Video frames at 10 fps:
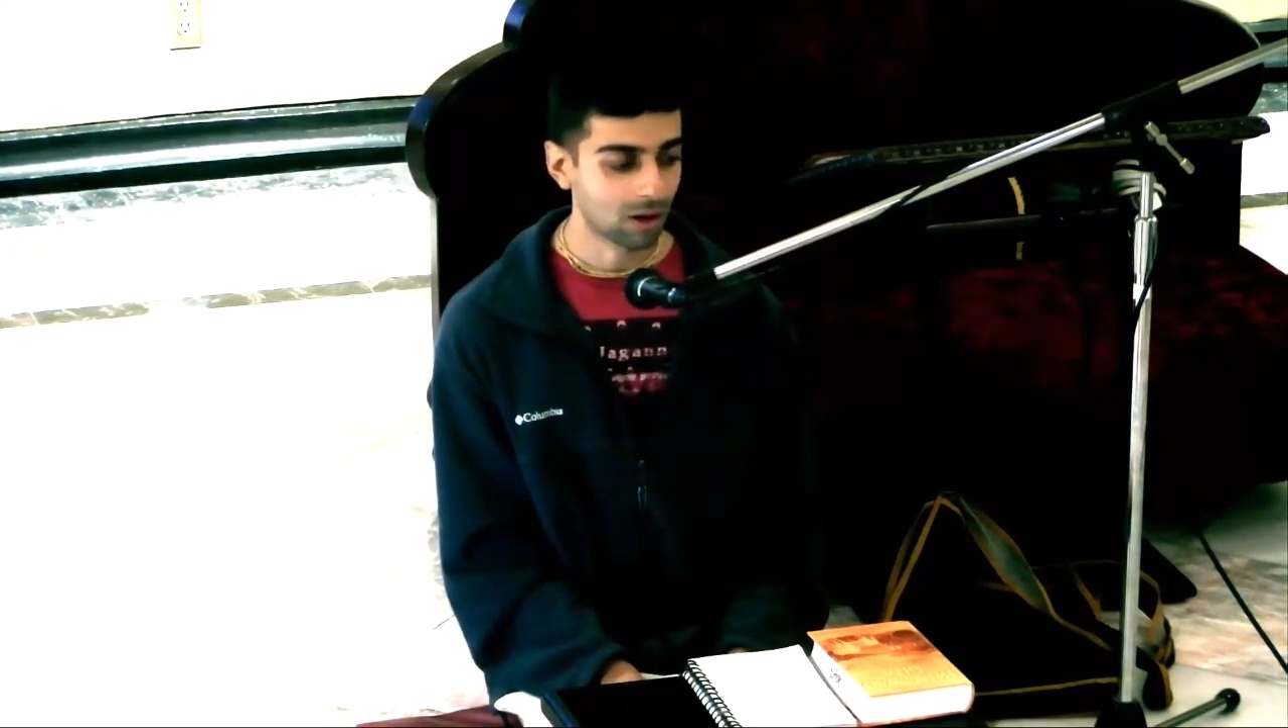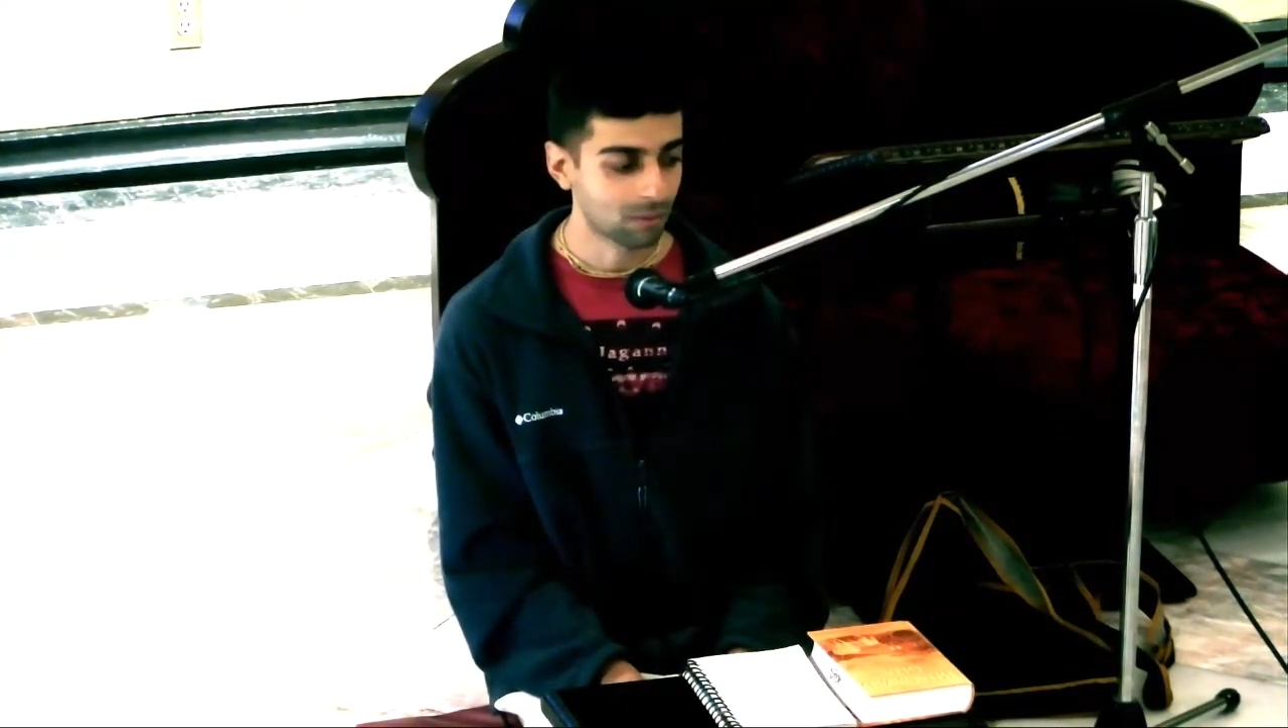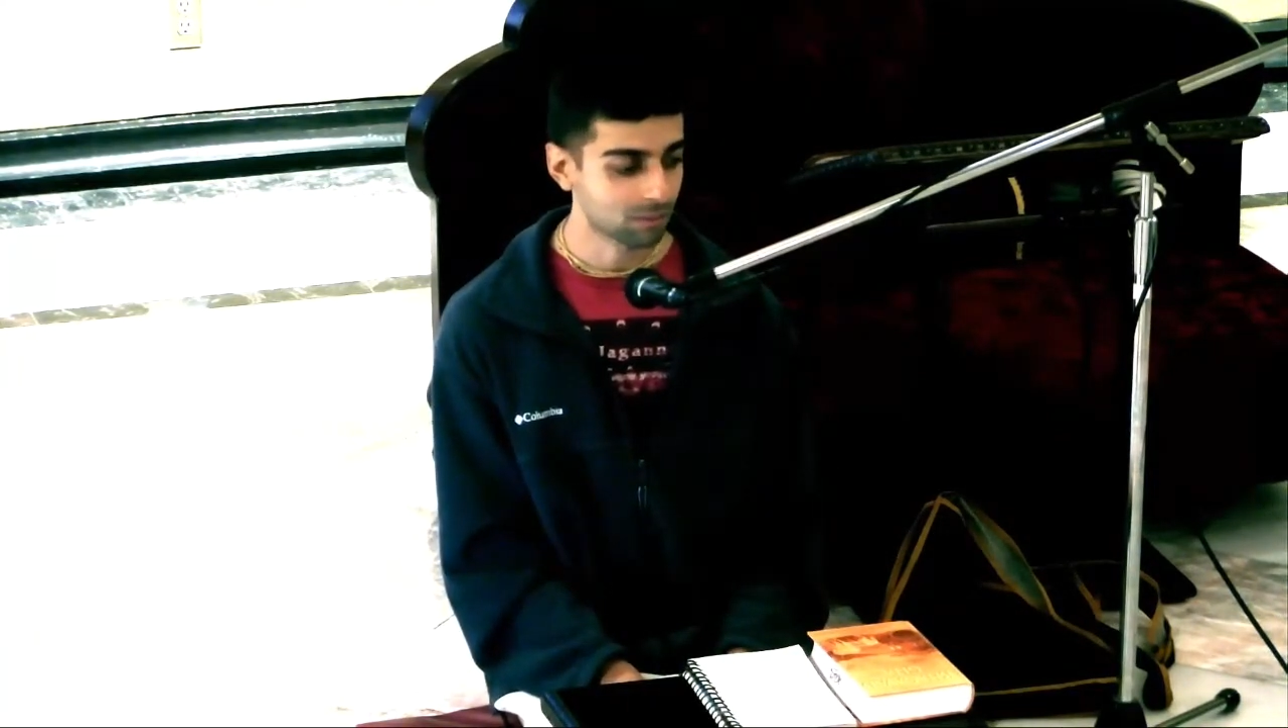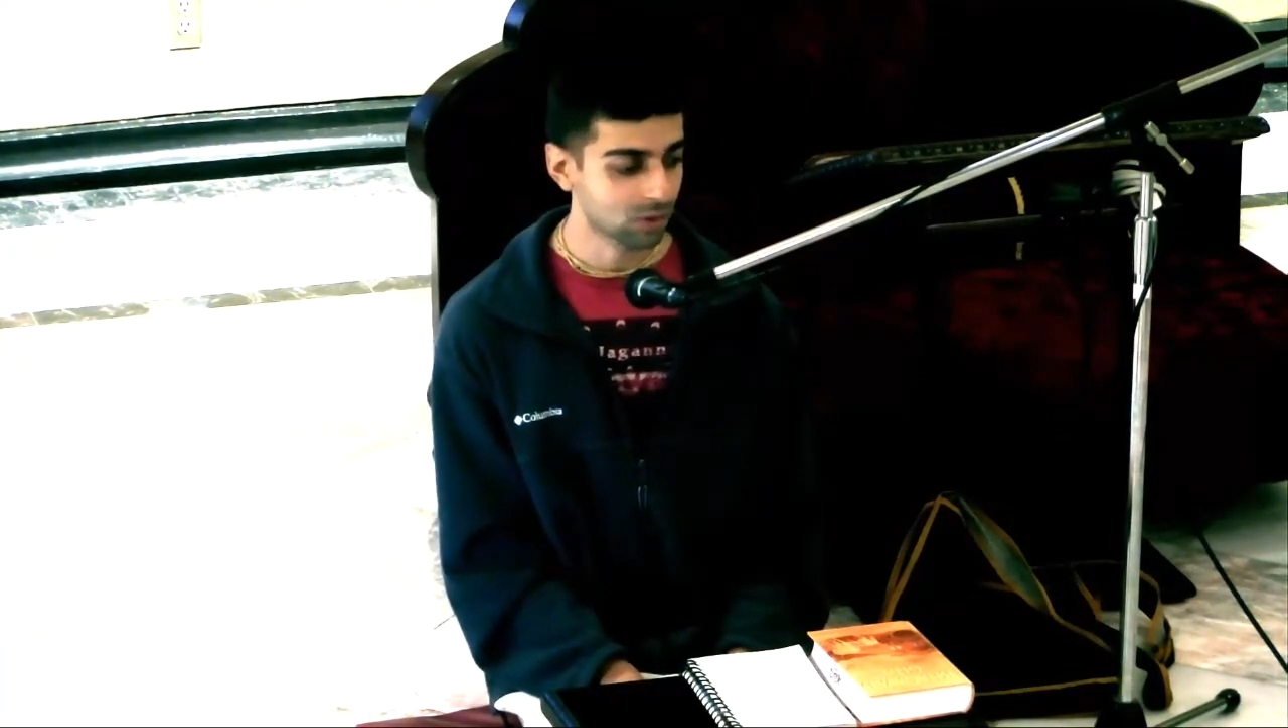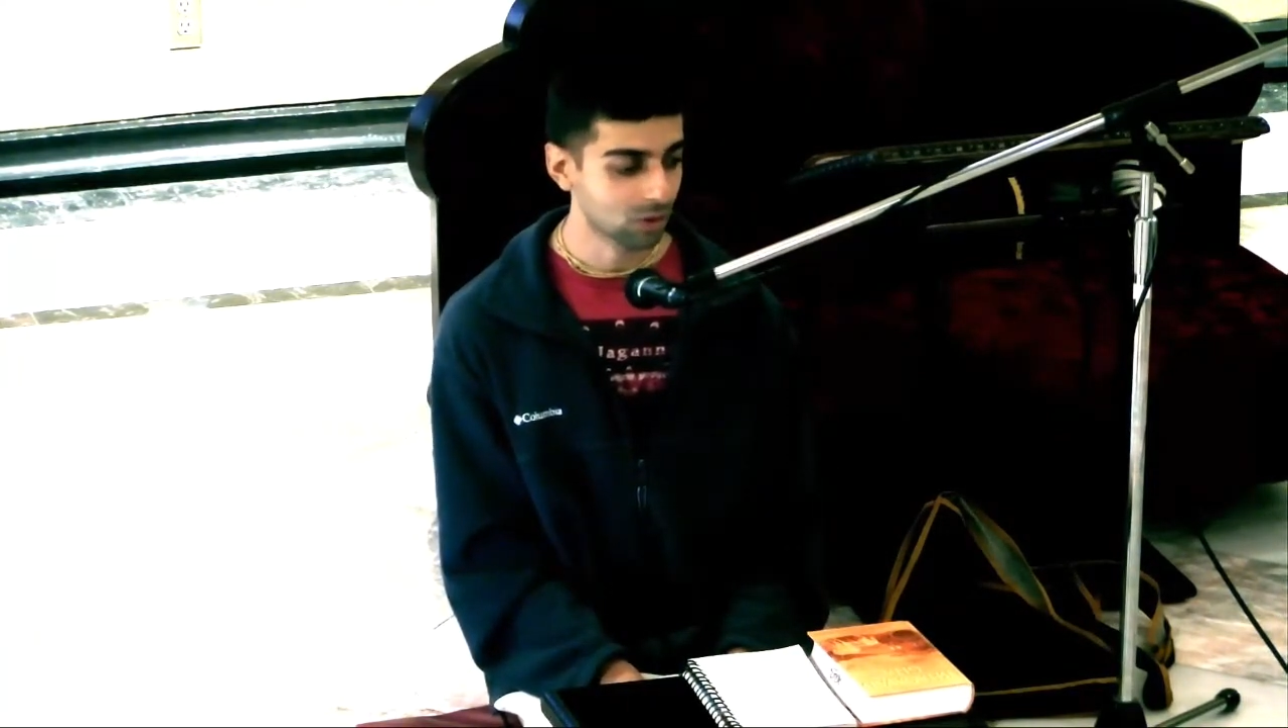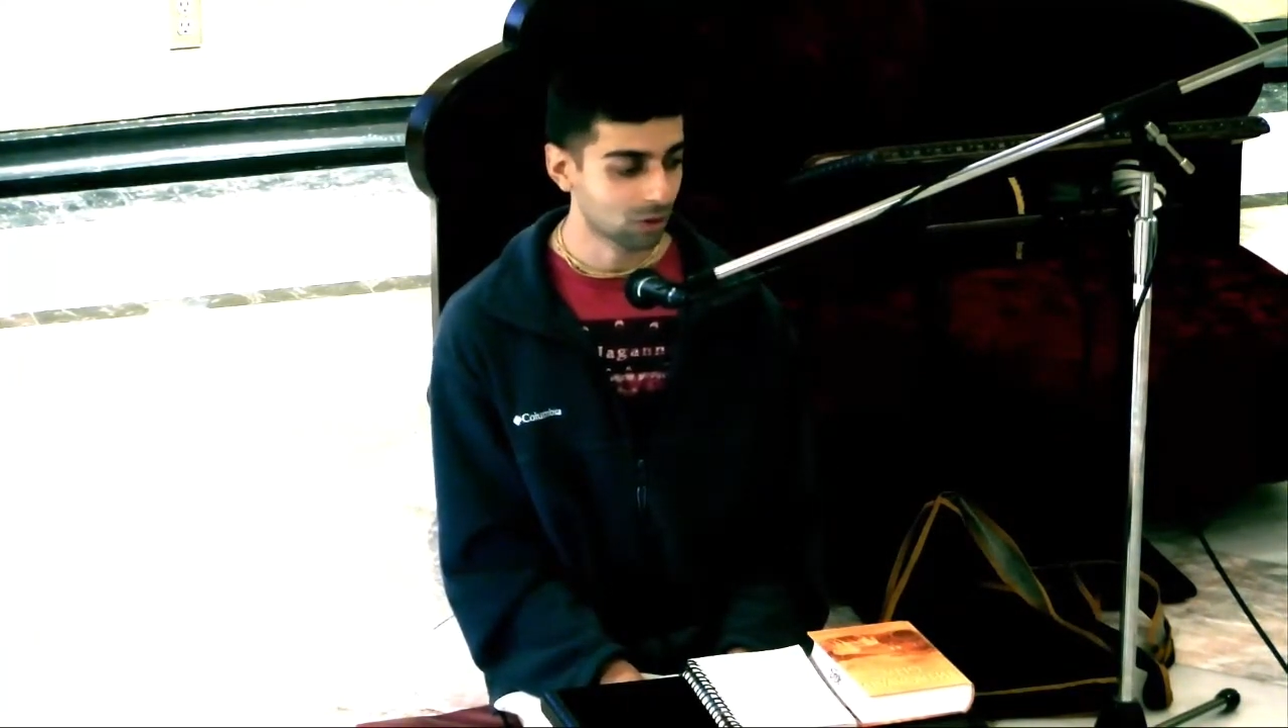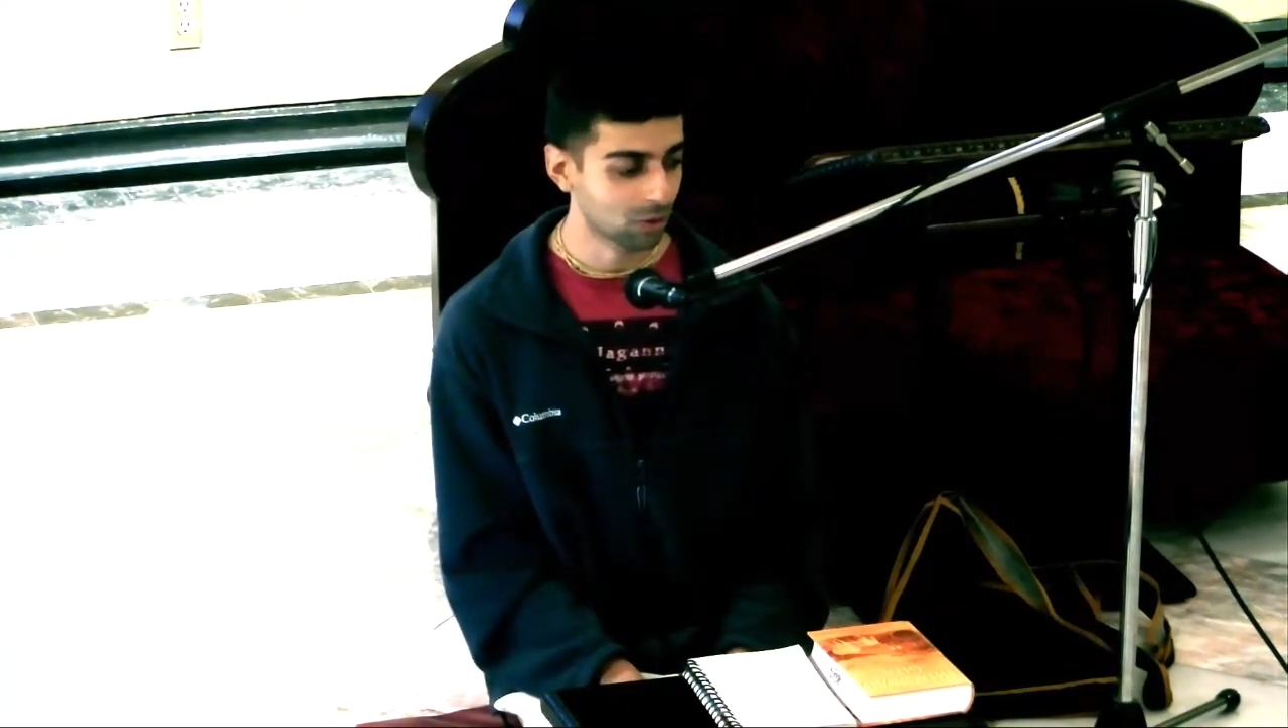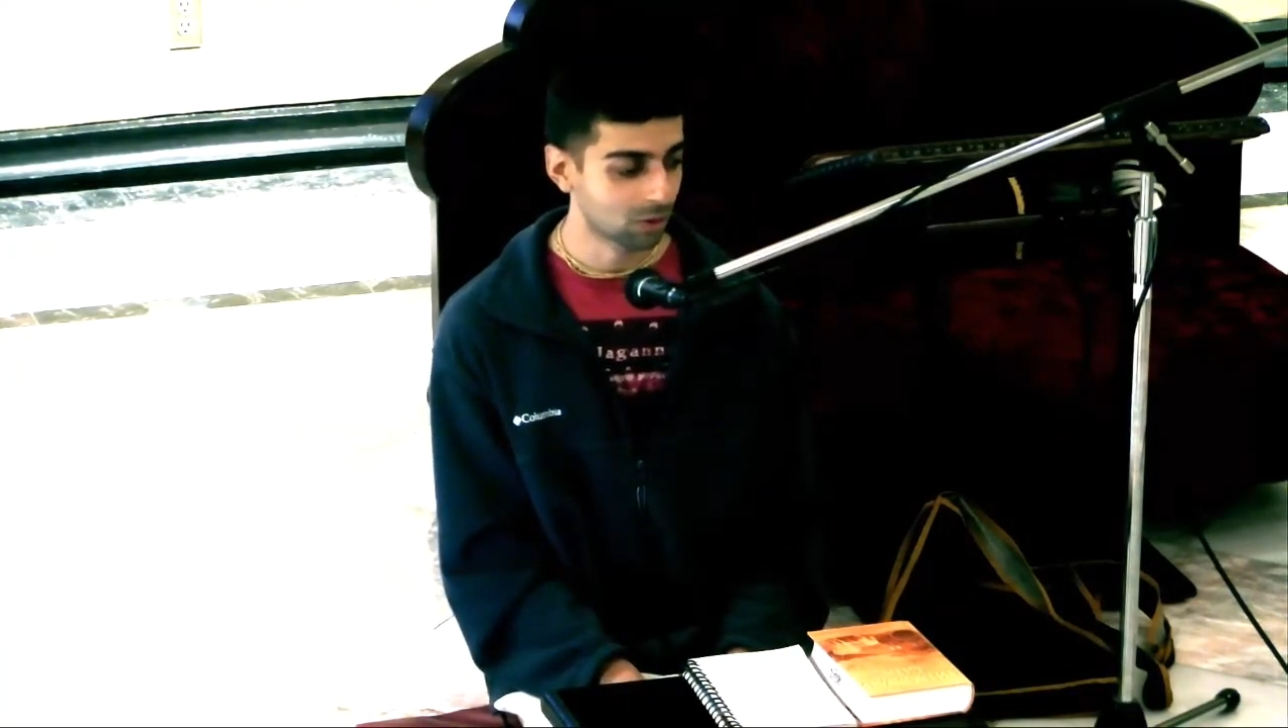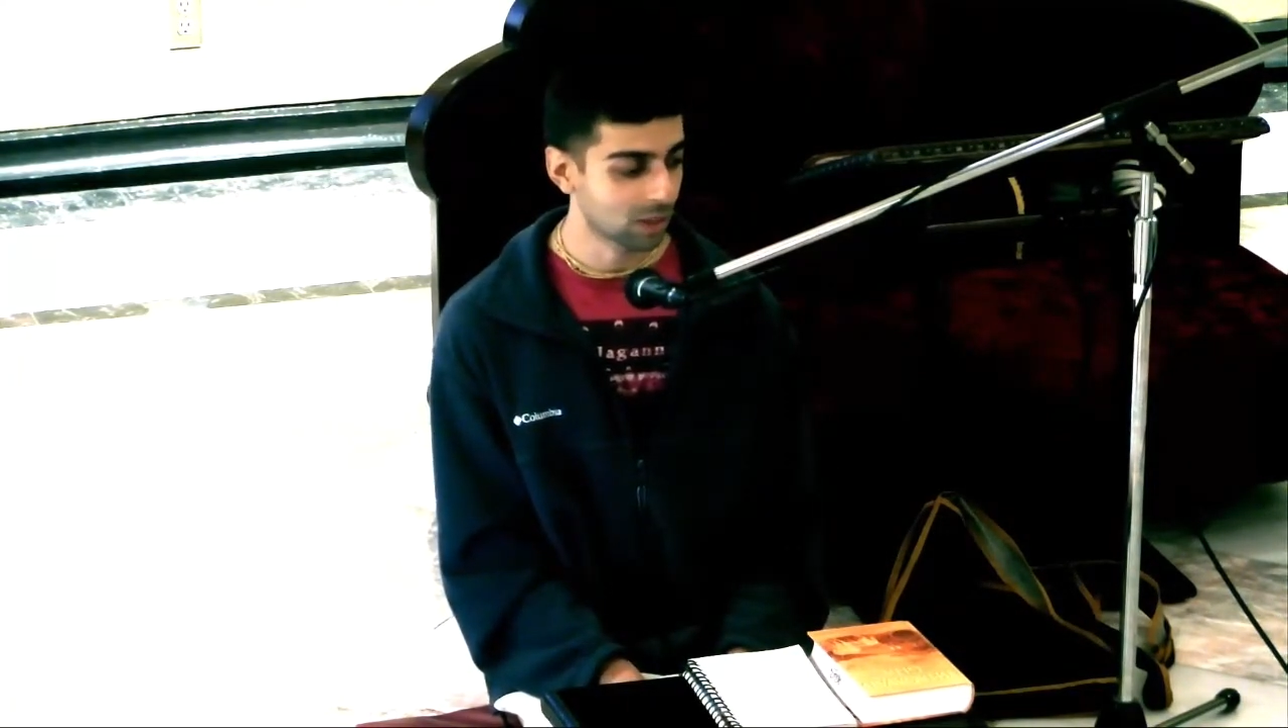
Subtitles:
So